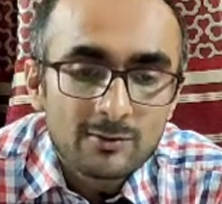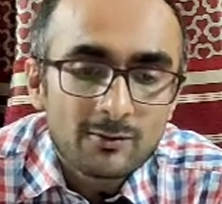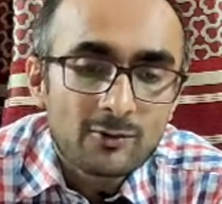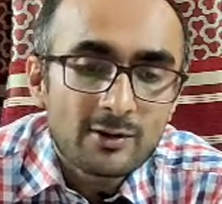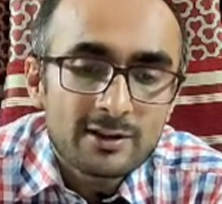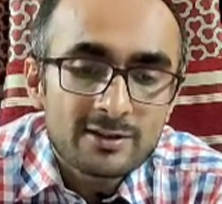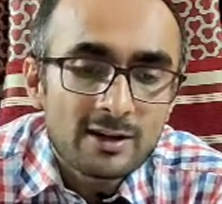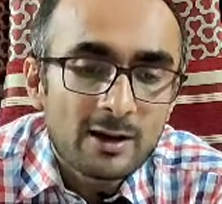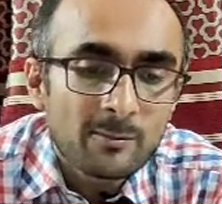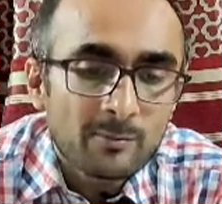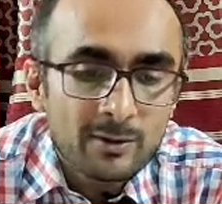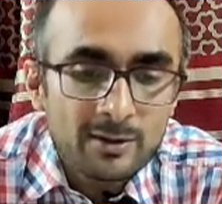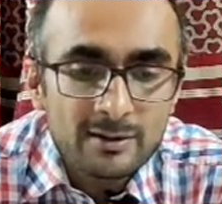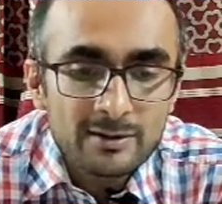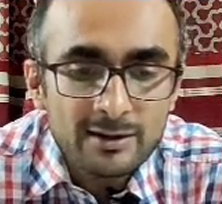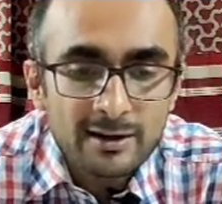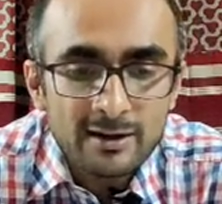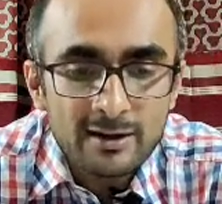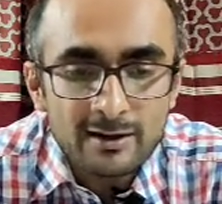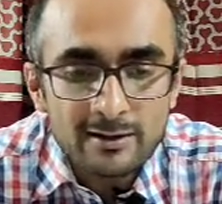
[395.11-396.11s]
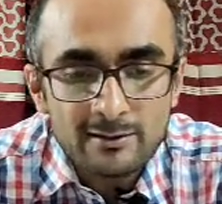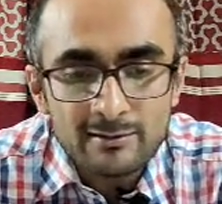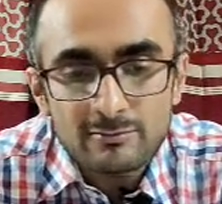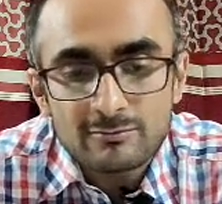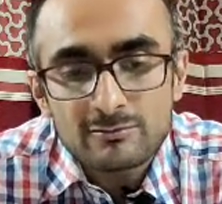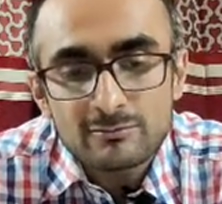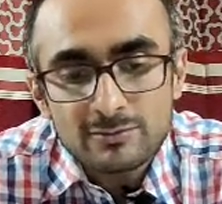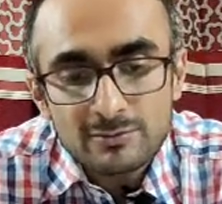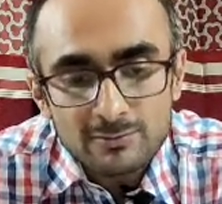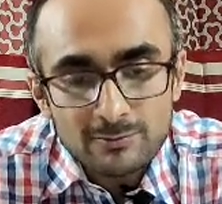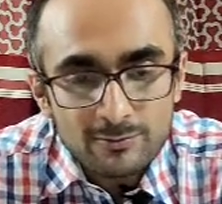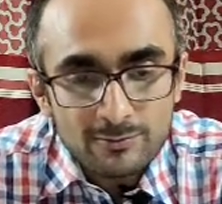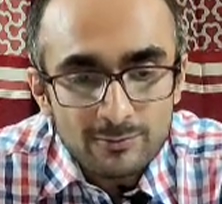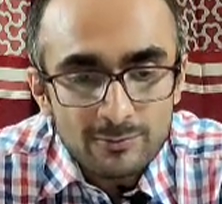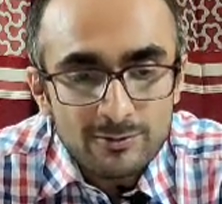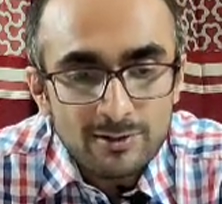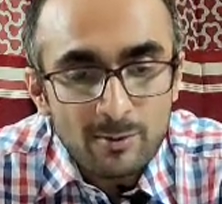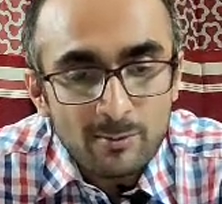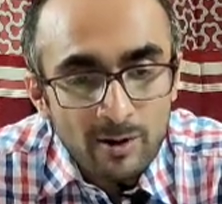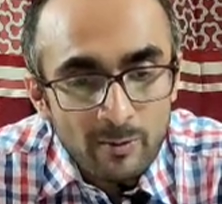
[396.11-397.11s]
for example, there are
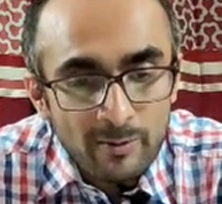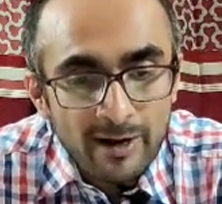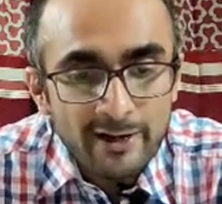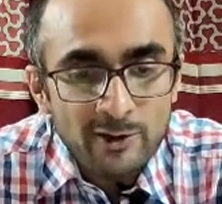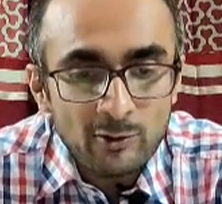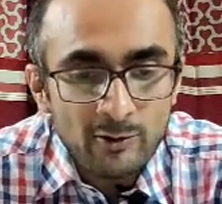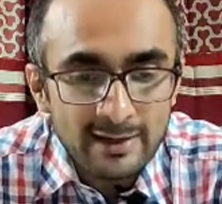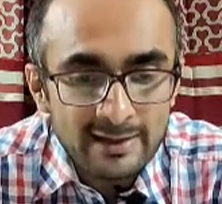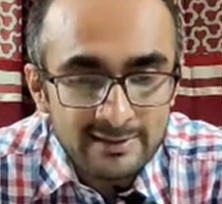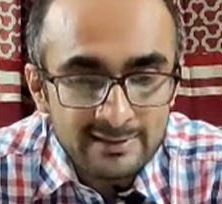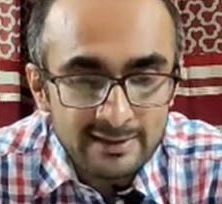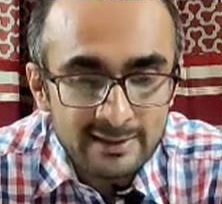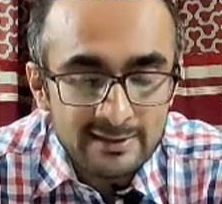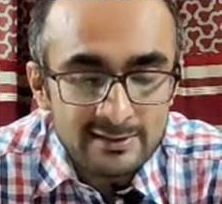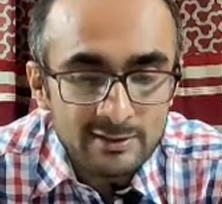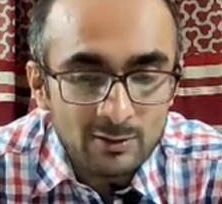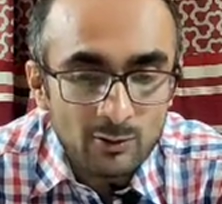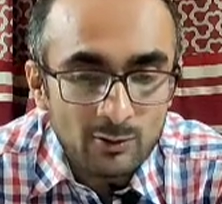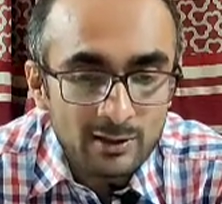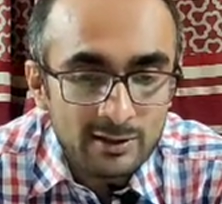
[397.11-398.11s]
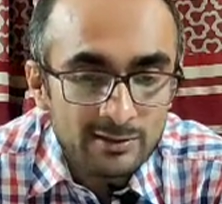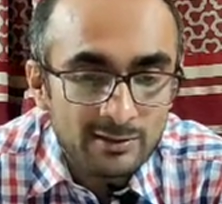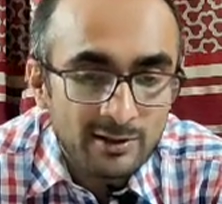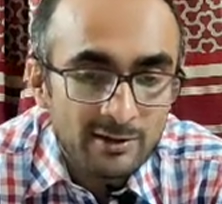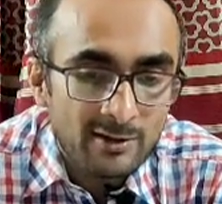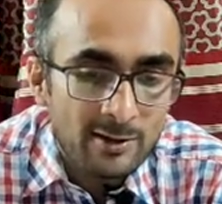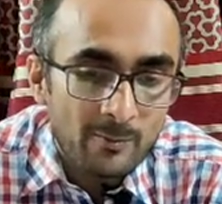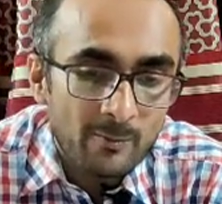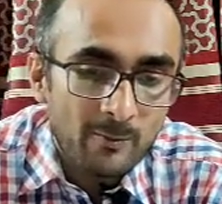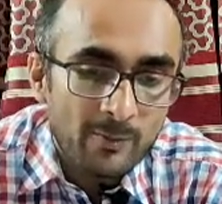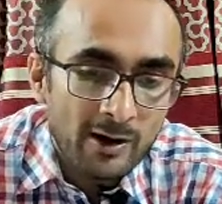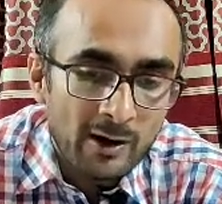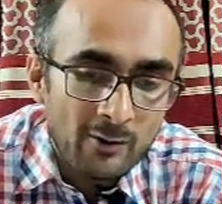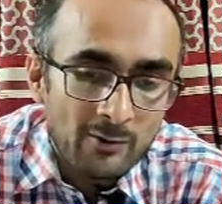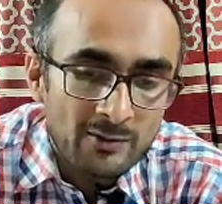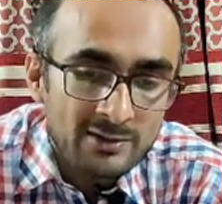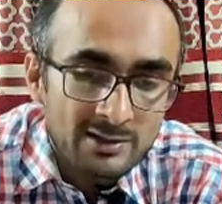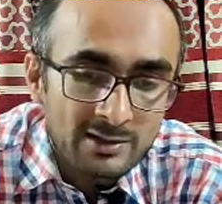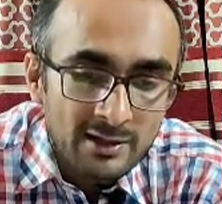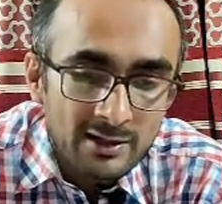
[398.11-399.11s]
some amino acids or other
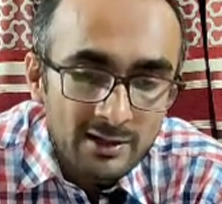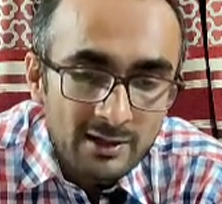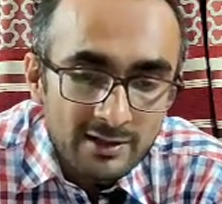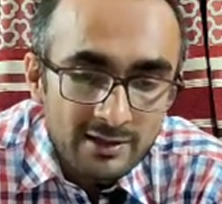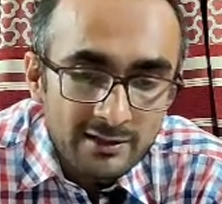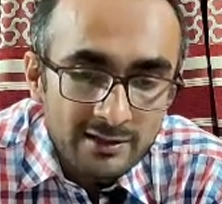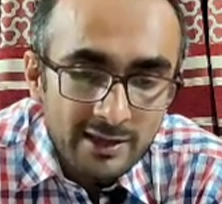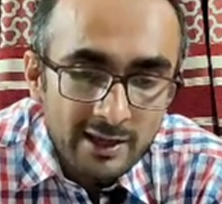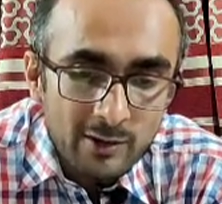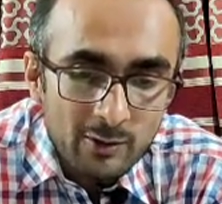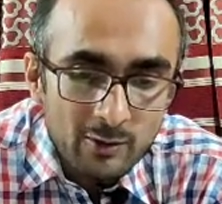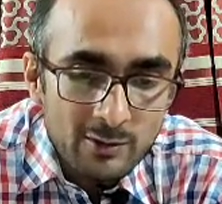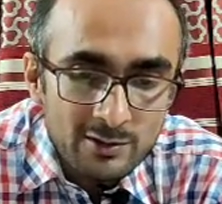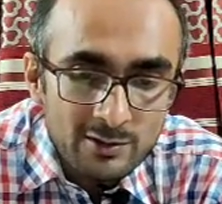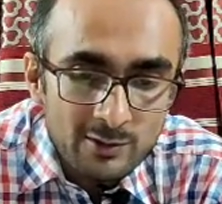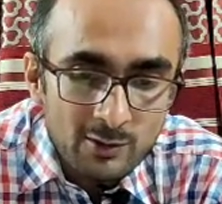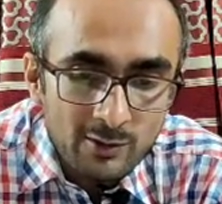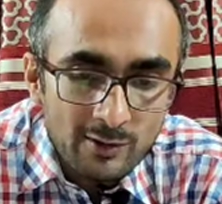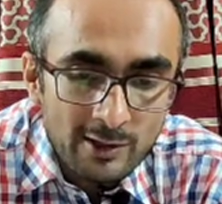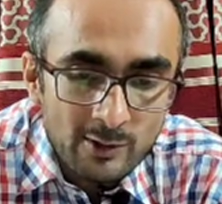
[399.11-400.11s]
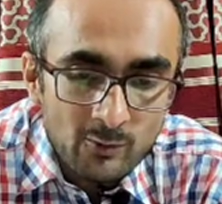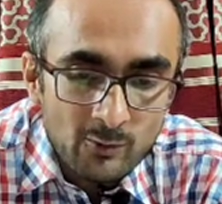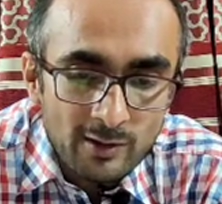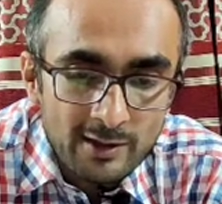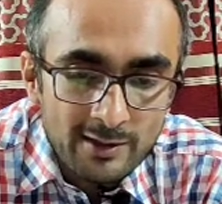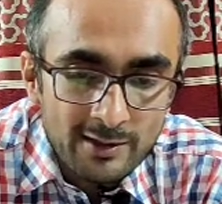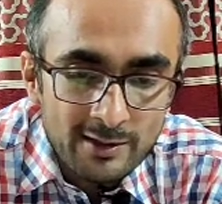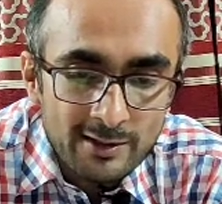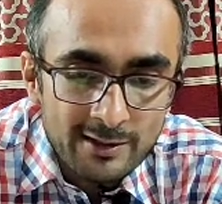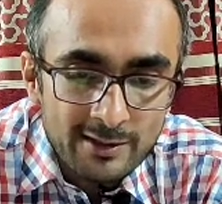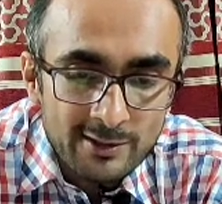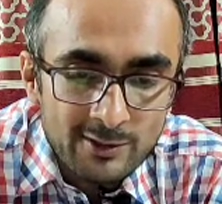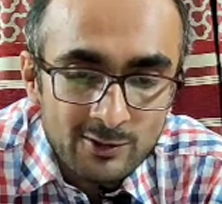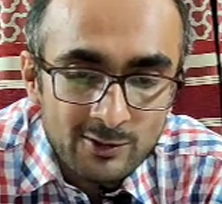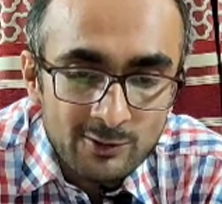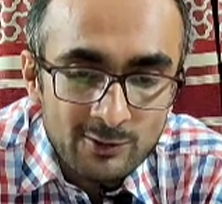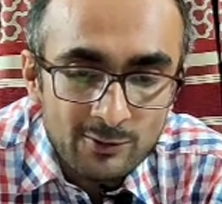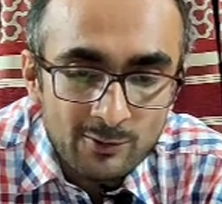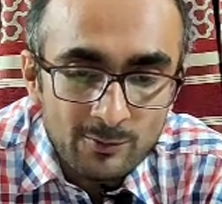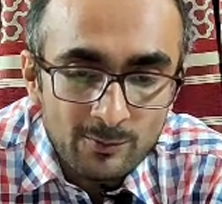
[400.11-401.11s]
compounds, they are also converted
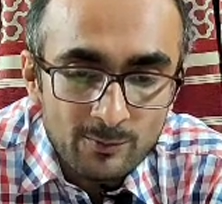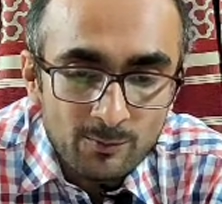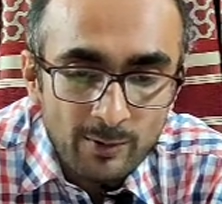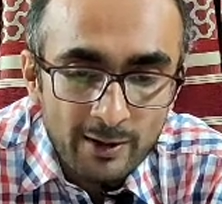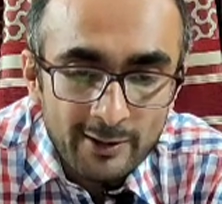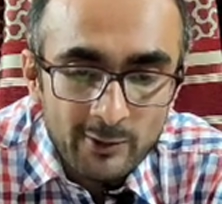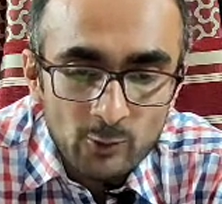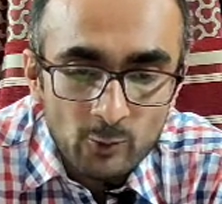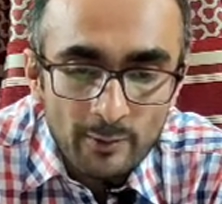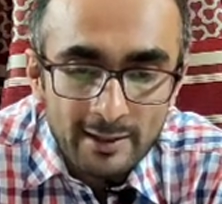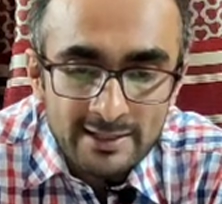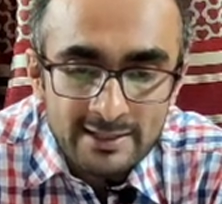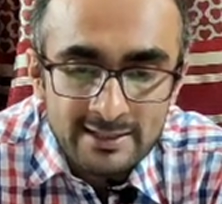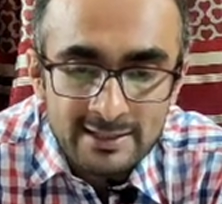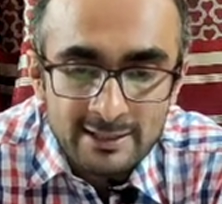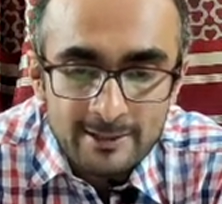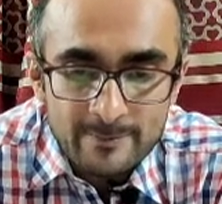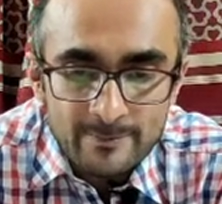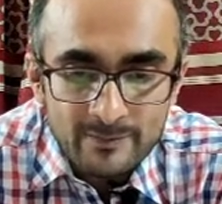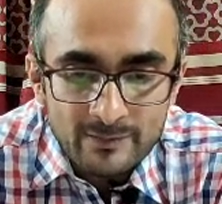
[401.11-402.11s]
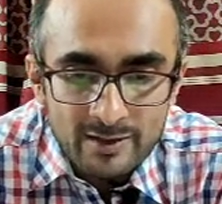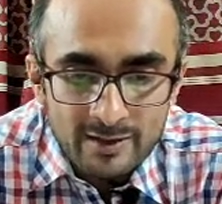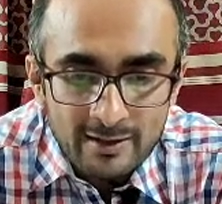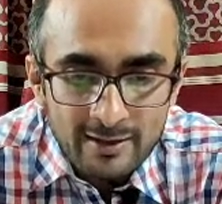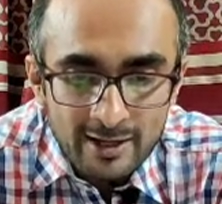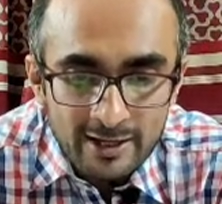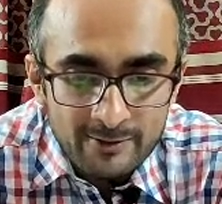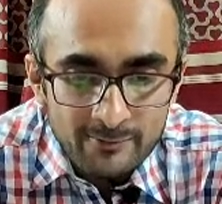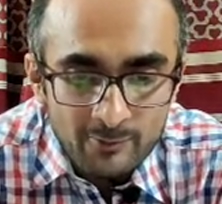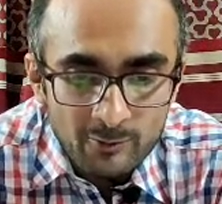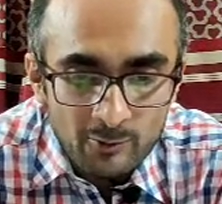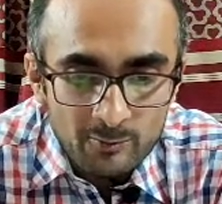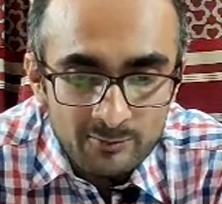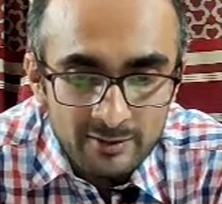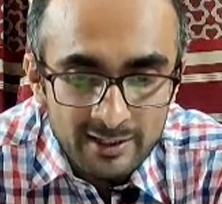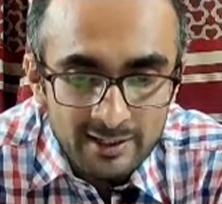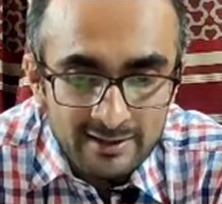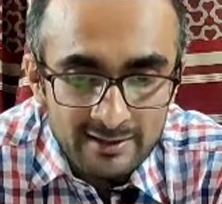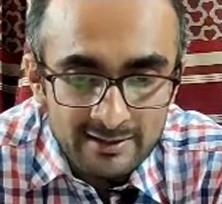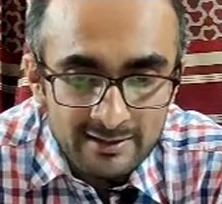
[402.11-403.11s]
into pyruvate, and from
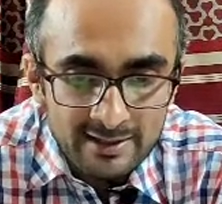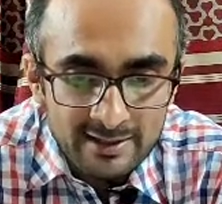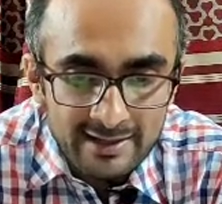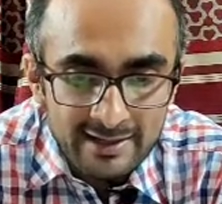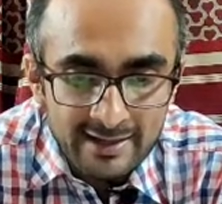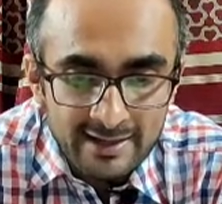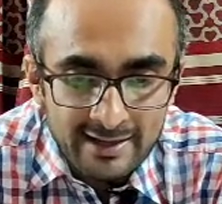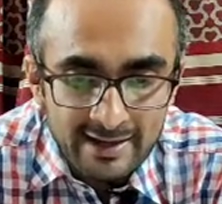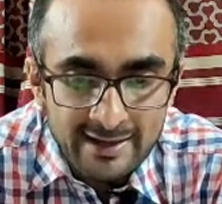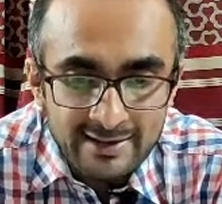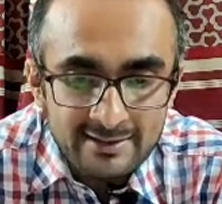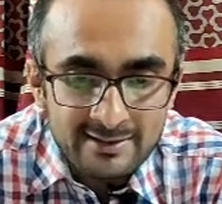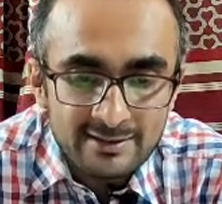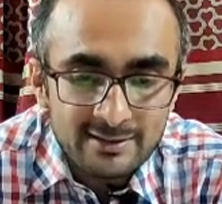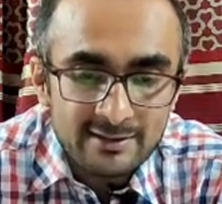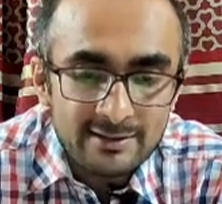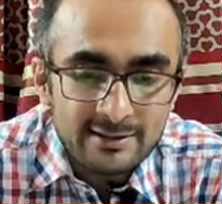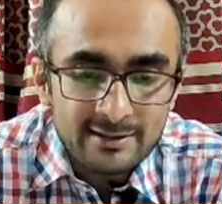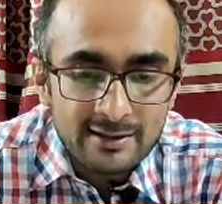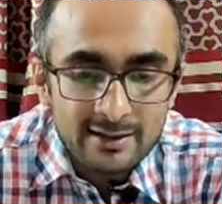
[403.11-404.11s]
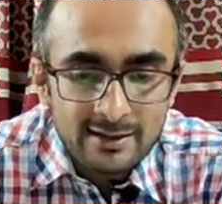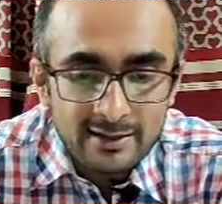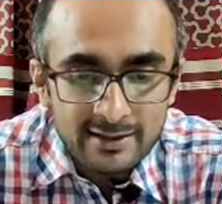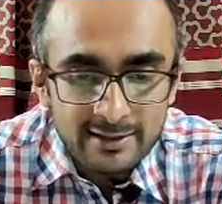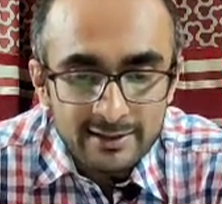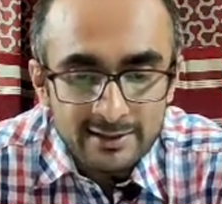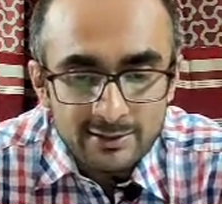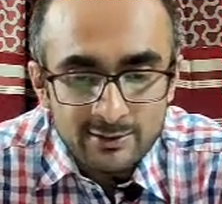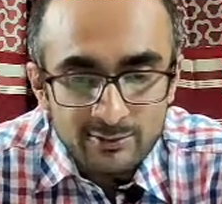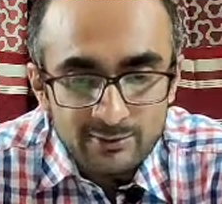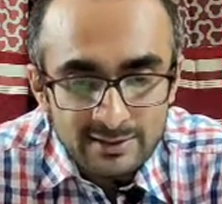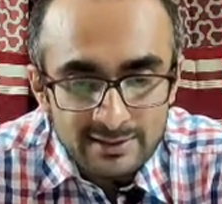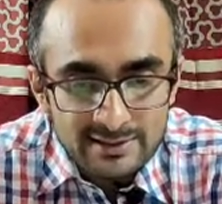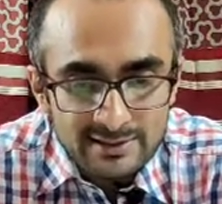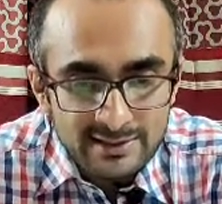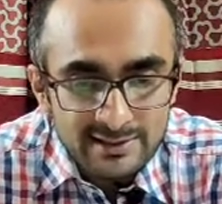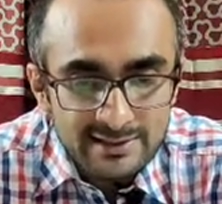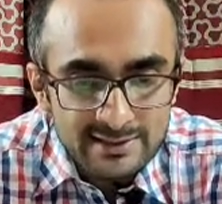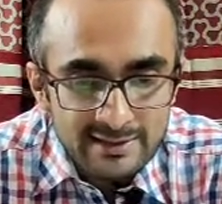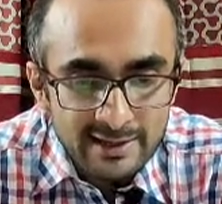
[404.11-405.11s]
there they can enter into
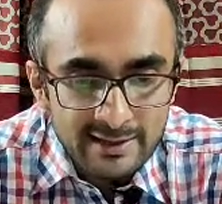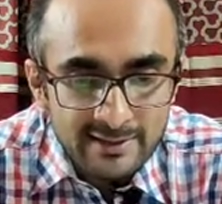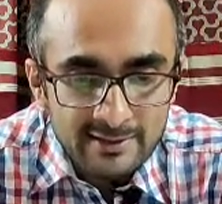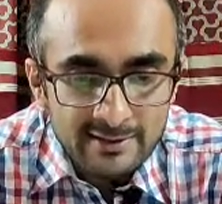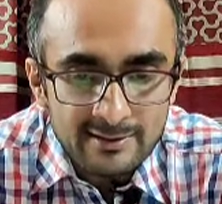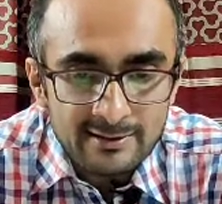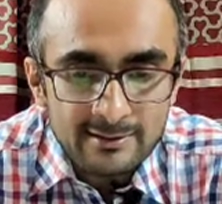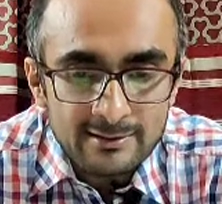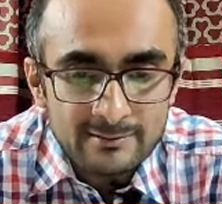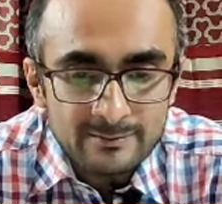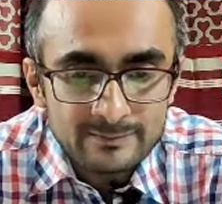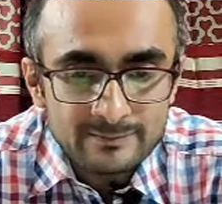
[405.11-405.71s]
TCA cycle.